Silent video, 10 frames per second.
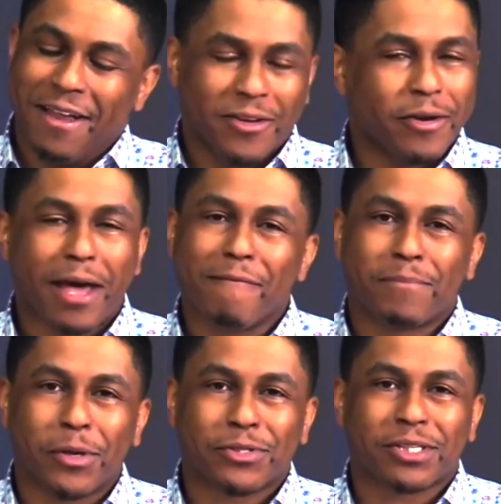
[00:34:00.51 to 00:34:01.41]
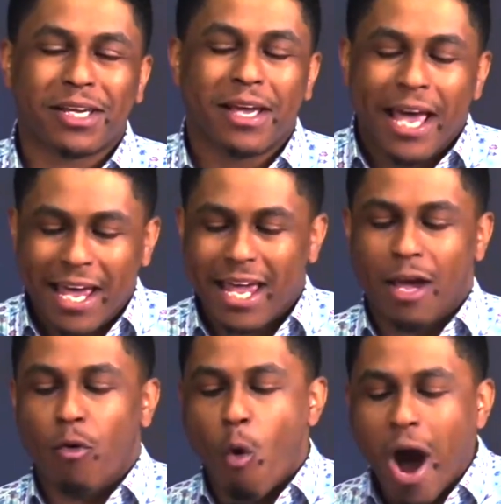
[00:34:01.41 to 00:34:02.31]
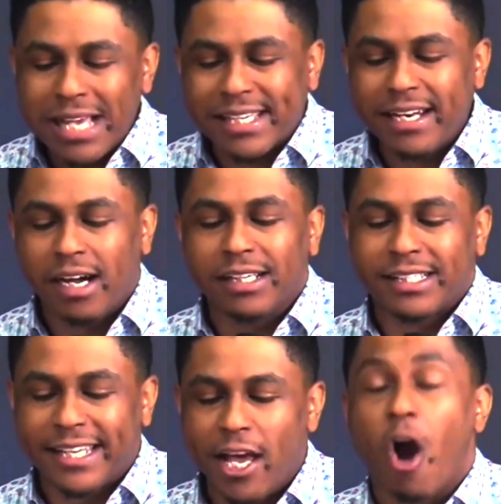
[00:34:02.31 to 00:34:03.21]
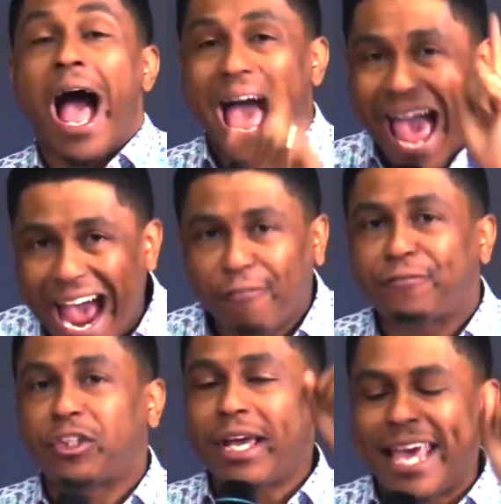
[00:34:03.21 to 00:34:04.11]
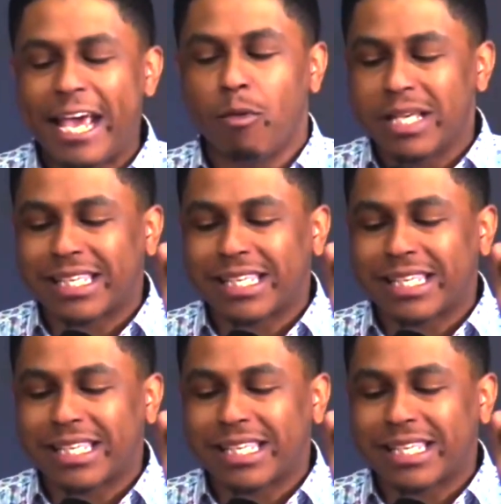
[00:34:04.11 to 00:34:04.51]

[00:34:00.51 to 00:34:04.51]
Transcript: Lord have mercy. It, it, wasn't until after he was